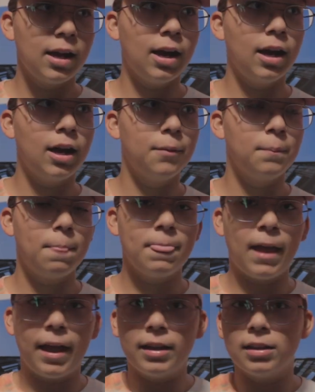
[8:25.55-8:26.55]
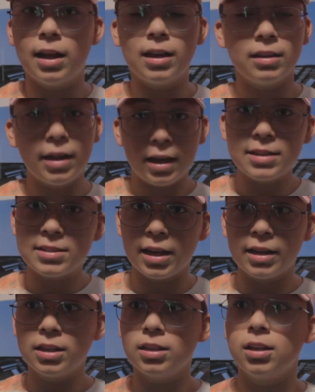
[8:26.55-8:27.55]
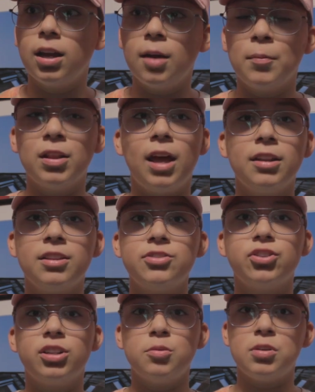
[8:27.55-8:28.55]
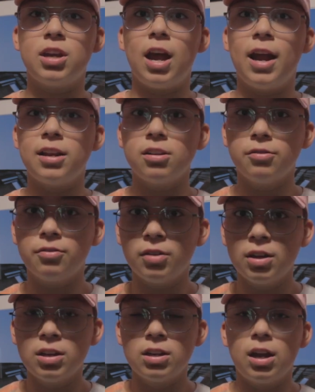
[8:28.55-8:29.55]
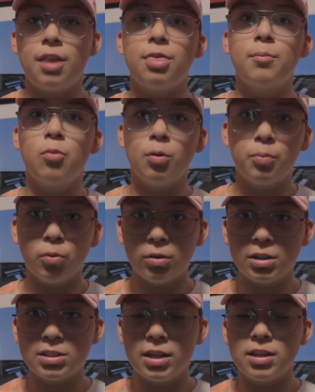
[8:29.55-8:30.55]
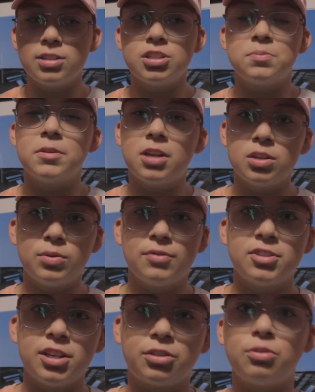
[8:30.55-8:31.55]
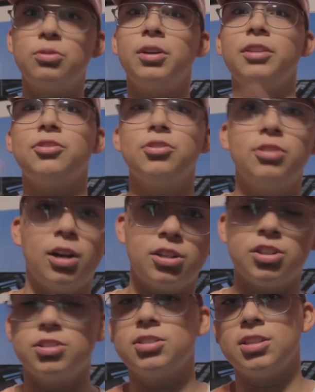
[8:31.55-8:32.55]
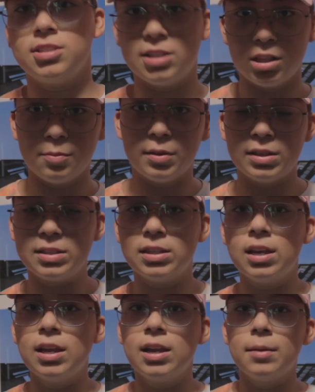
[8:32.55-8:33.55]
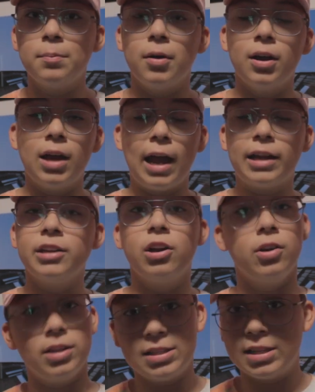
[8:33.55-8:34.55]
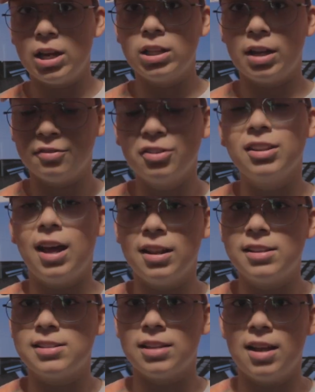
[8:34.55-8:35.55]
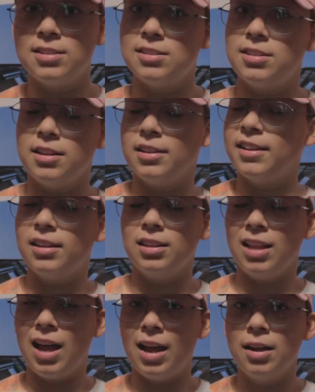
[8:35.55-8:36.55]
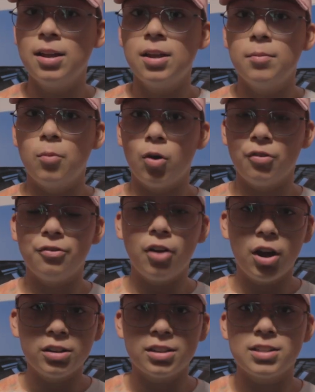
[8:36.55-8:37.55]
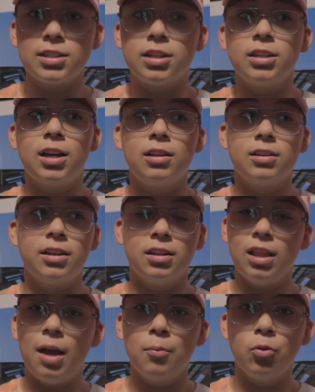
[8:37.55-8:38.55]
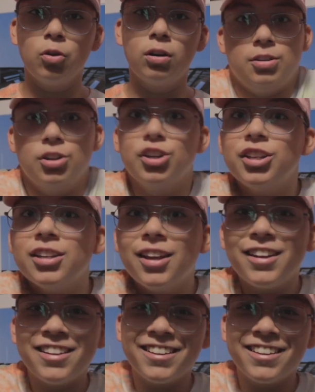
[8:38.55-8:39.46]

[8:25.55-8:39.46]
and like I said, a lot of these are going to be kind of on the more boring side. That's just because we have to get through introductions and syllabus, but I can already tell, like, for a lot of these classes it's going to get a lot more fun and it's going to get a lot more good.